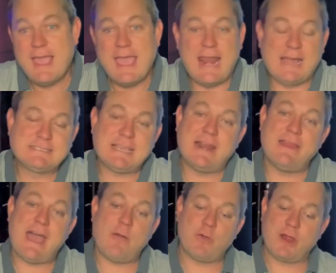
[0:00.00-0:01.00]
And outside of
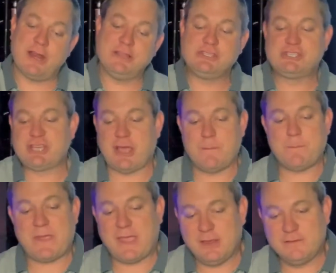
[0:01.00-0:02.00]
that, we're going to jump
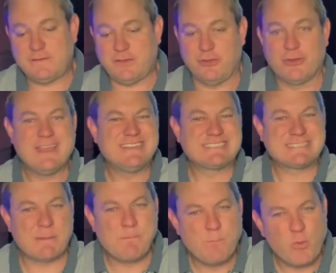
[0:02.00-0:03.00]
into
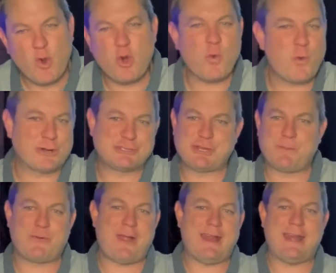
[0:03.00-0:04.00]
some more worship
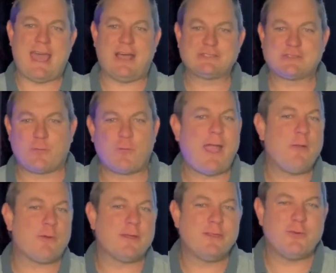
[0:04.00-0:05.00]
right now. So right
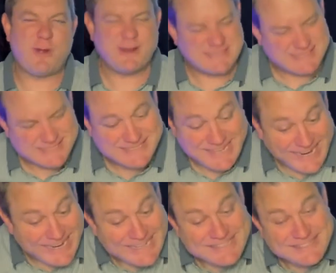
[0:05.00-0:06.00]
where you are,
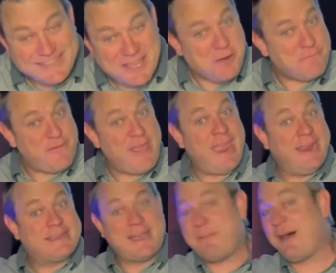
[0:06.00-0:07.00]
stand to your
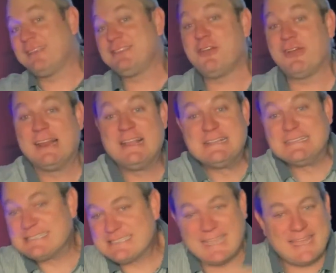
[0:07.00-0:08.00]
feet. Come on, do it.
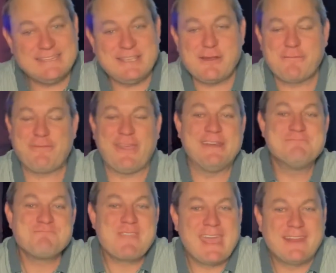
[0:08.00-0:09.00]
Stand to your feet,
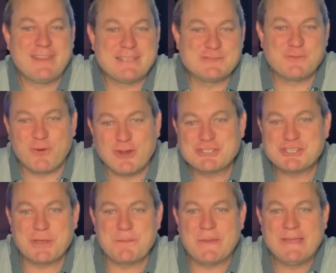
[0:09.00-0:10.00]
and let's
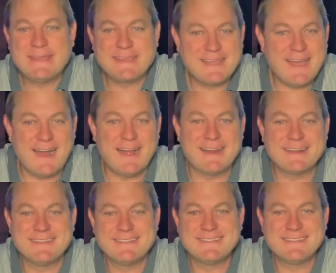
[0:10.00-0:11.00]
worship God
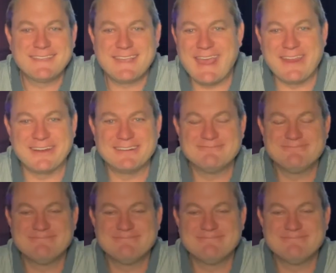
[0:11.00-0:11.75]
together.